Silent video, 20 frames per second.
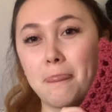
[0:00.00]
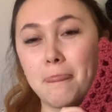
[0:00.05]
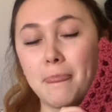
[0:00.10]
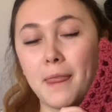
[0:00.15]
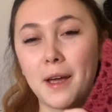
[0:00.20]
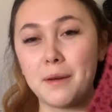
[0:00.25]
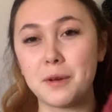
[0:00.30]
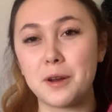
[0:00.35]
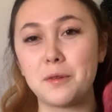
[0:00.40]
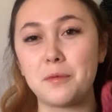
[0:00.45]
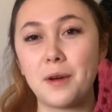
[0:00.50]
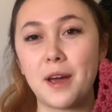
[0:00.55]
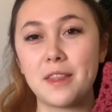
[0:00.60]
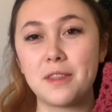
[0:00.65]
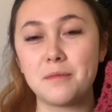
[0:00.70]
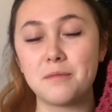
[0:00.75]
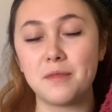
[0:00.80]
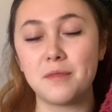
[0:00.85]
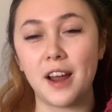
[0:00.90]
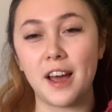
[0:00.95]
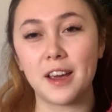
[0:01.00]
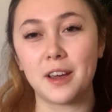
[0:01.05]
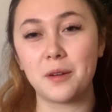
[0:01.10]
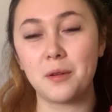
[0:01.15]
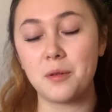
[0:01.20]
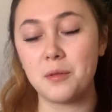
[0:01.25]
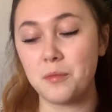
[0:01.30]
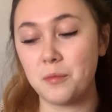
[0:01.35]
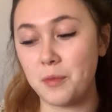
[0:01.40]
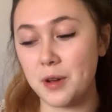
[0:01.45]
gonna wear them like
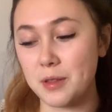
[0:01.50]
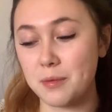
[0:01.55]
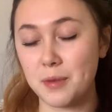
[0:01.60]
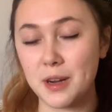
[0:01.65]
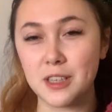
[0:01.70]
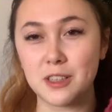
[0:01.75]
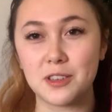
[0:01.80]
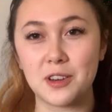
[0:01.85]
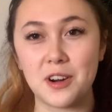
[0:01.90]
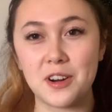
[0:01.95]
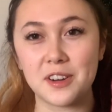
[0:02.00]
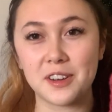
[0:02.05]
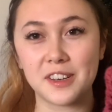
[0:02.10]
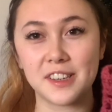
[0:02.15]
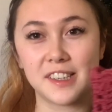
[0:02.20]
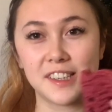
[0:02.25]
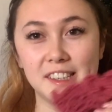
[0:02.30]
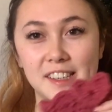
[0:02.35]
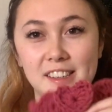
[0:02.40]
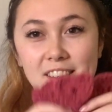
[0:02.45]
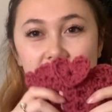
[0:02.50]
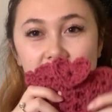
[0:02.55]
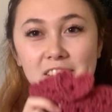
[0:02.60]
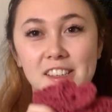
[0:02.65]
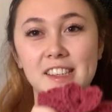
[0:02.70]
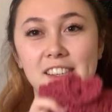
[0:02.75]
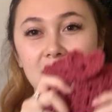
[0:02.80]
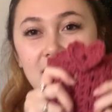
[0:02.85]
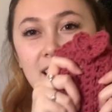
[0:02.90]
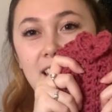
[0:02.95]
with my docks just
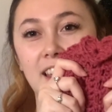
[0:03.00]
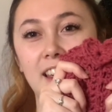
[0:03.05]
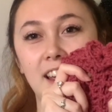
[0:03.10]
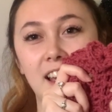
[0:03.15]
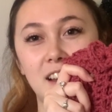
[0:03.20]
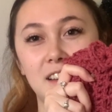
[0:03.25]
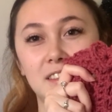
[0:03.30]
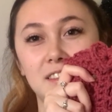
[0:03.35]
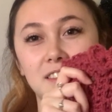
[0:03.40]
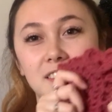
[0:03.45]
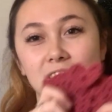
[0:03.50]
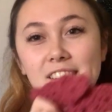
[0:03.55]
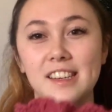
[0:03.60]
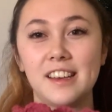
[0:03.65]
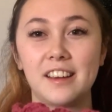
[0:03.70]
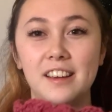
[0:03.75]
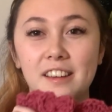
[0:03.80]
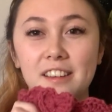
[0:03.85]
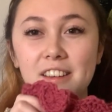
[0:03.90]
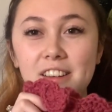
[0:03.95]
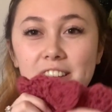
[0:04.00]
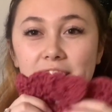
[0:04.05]
sticking out, so